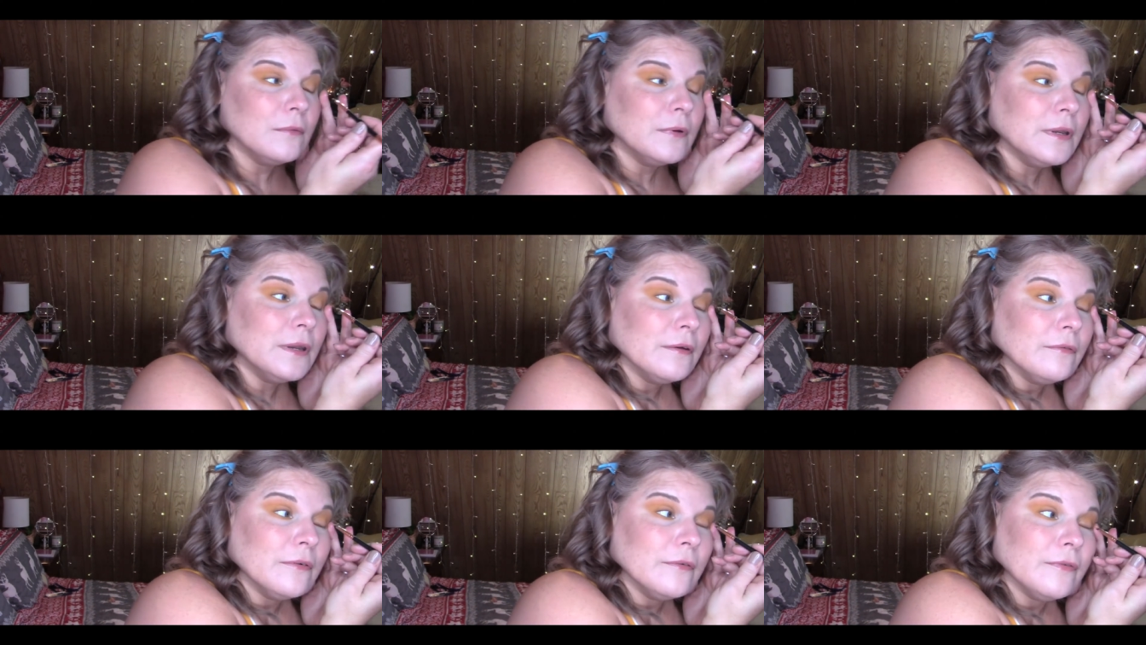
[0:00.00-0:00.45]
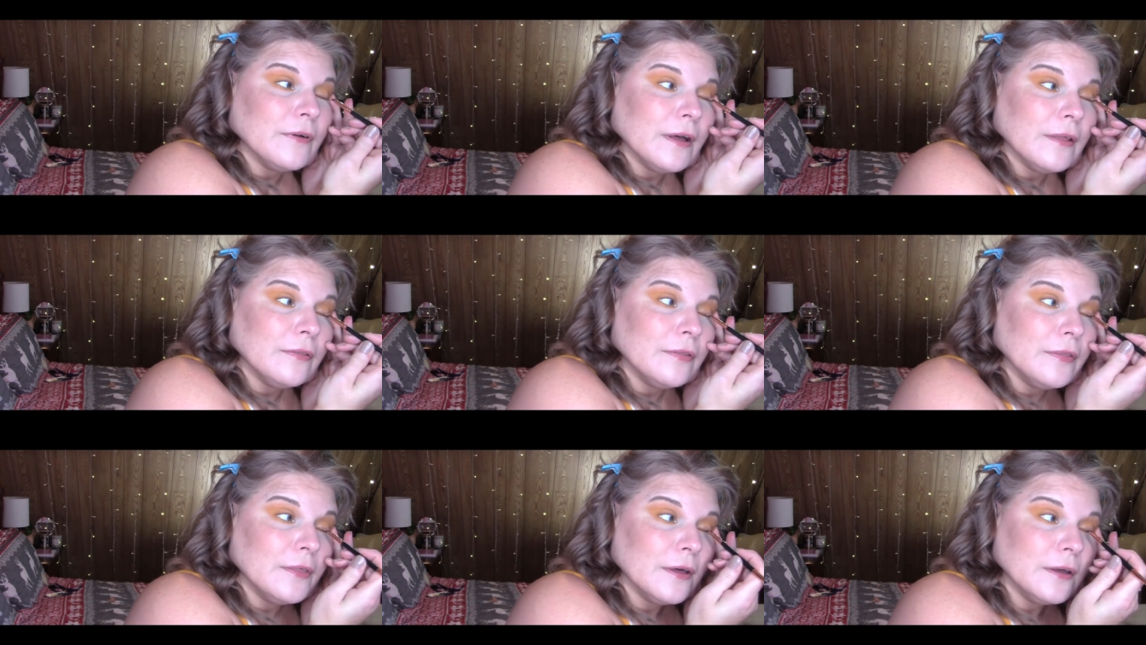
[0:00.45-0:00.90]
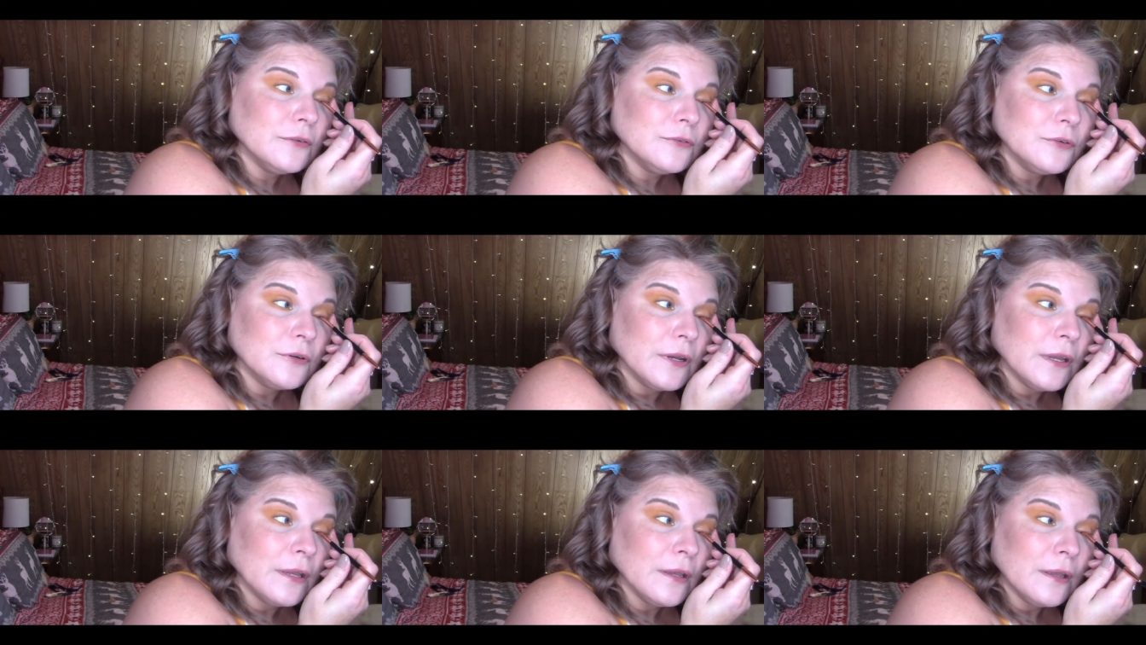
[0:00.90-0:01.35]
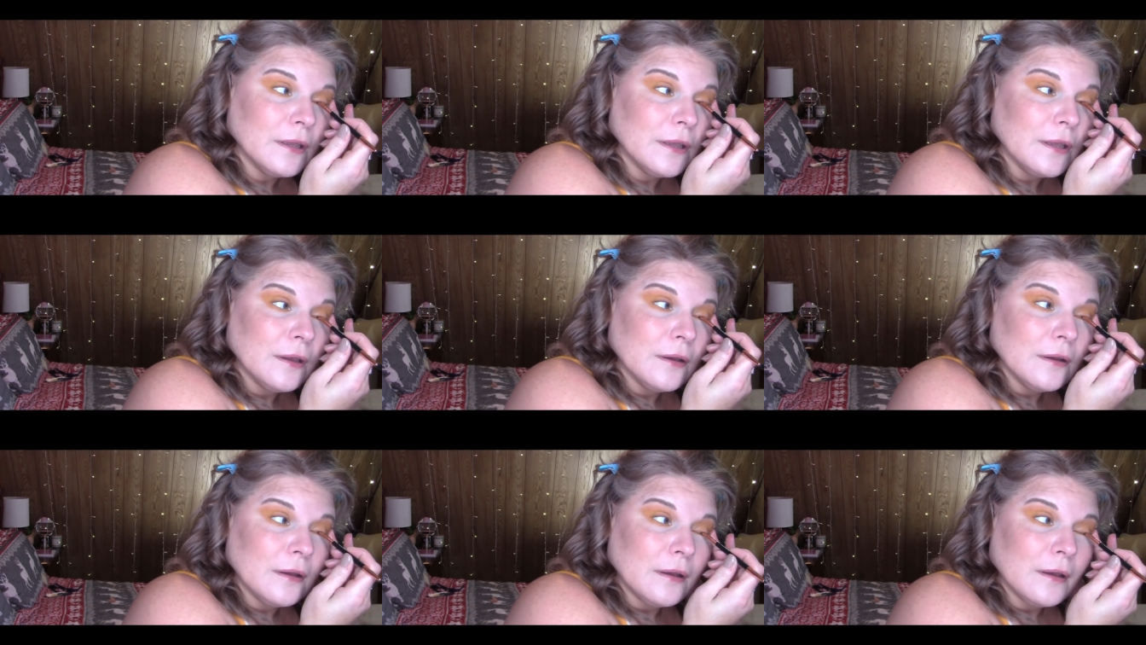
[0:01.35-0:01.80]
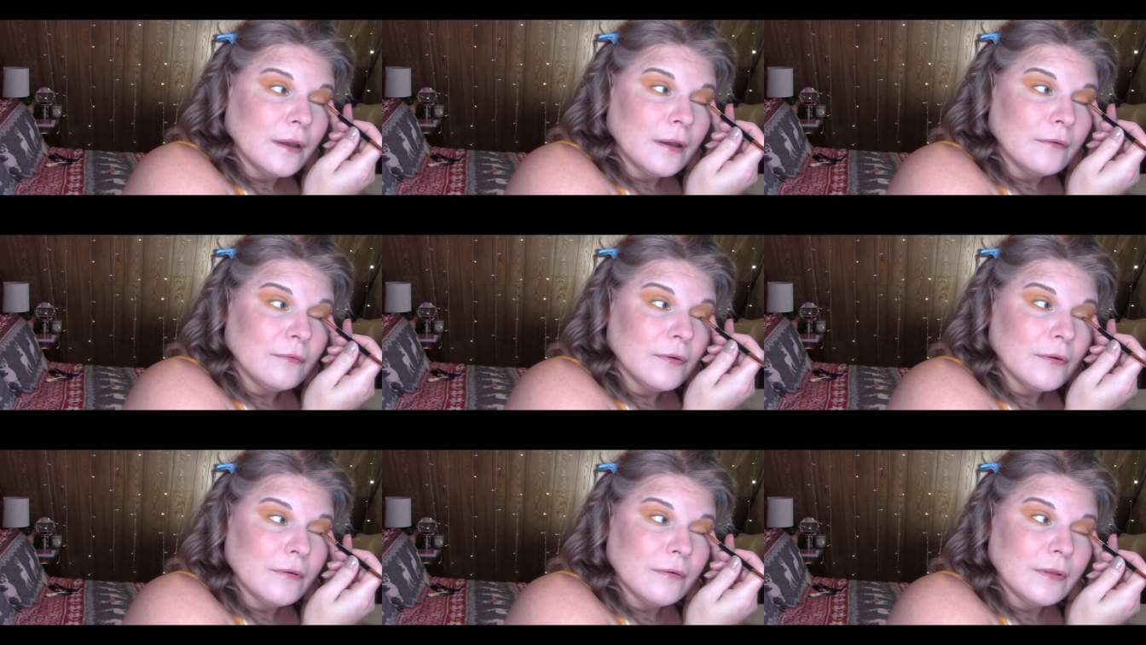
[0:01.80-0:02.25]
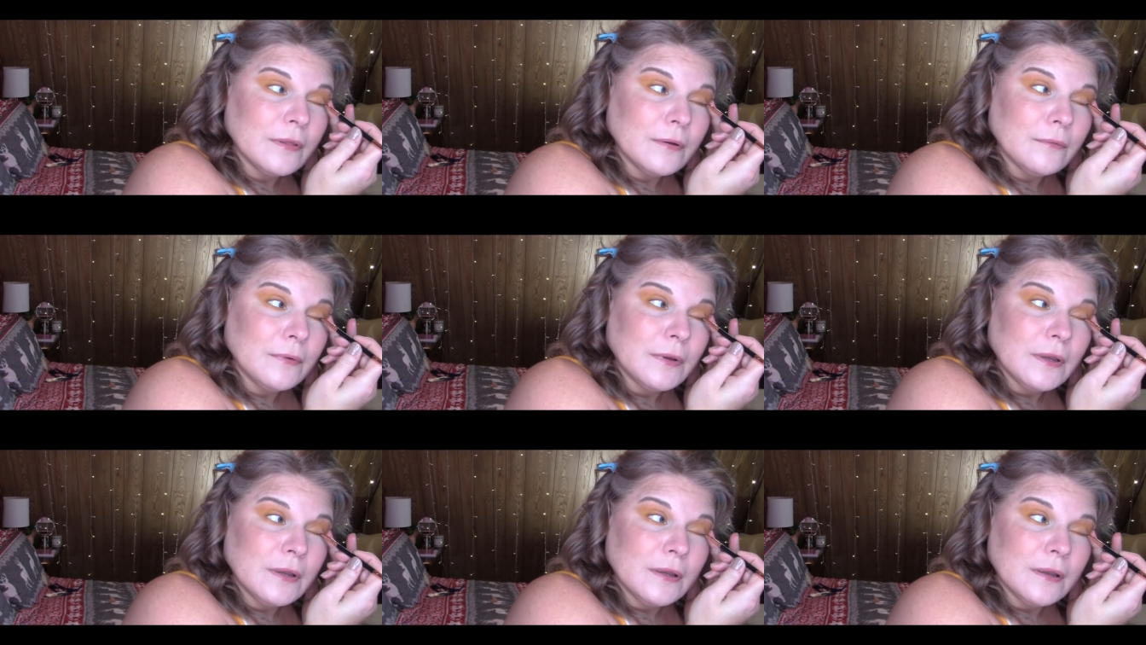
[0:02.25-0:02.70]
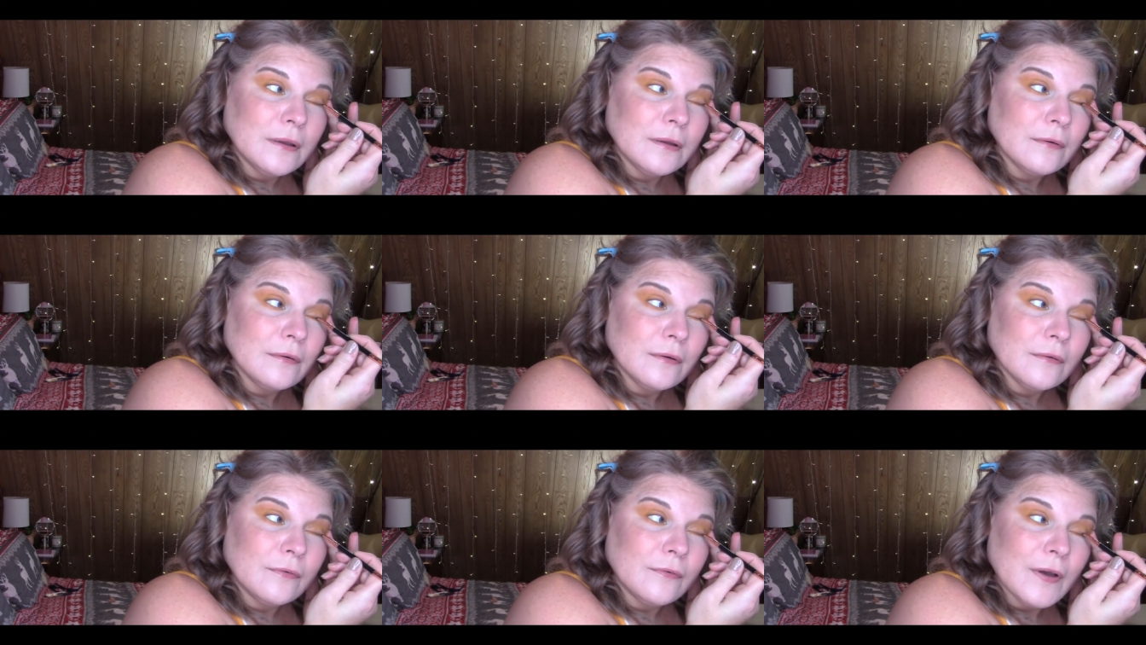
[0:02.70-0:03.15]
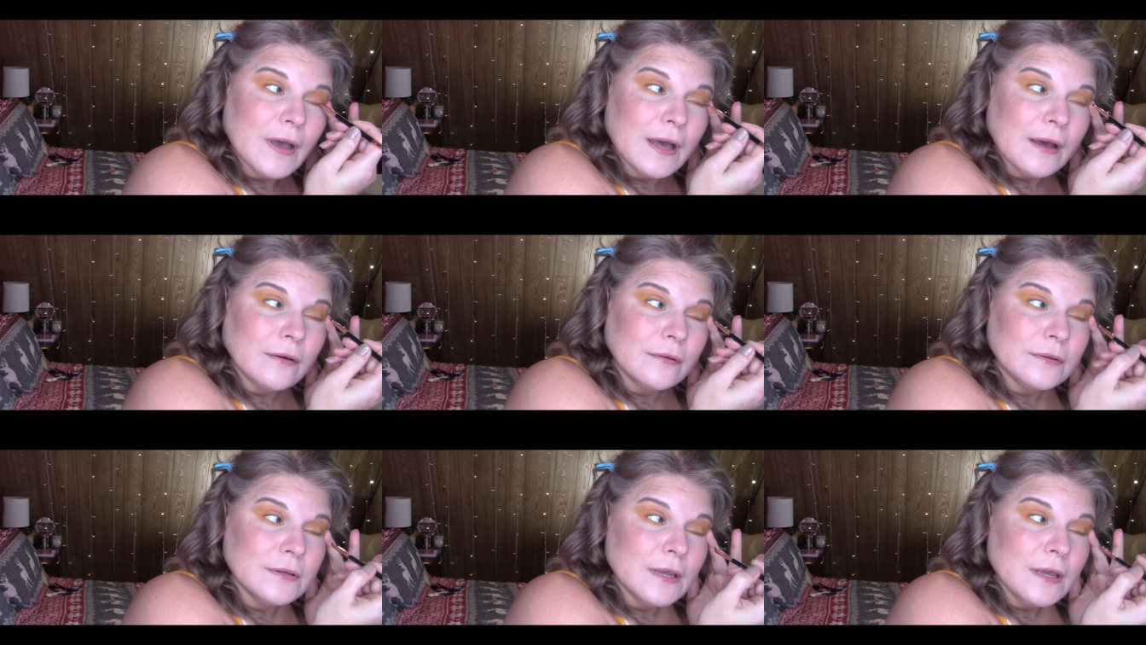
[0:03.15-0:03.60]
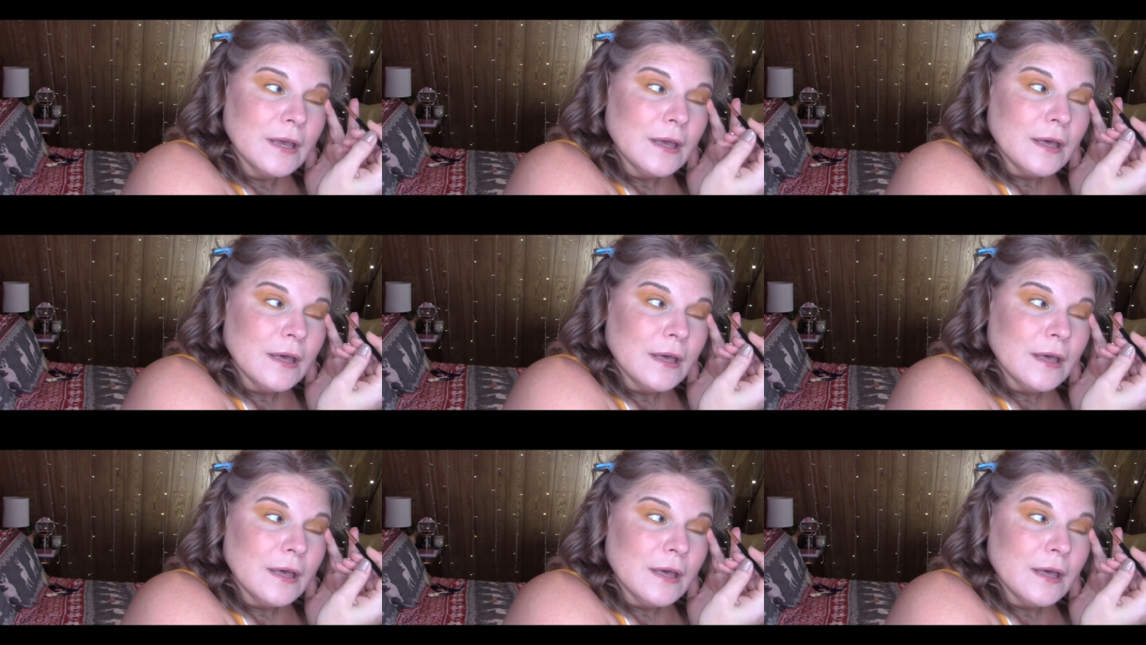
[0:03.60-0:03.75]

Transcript: We never found the tree. Everyone that we found,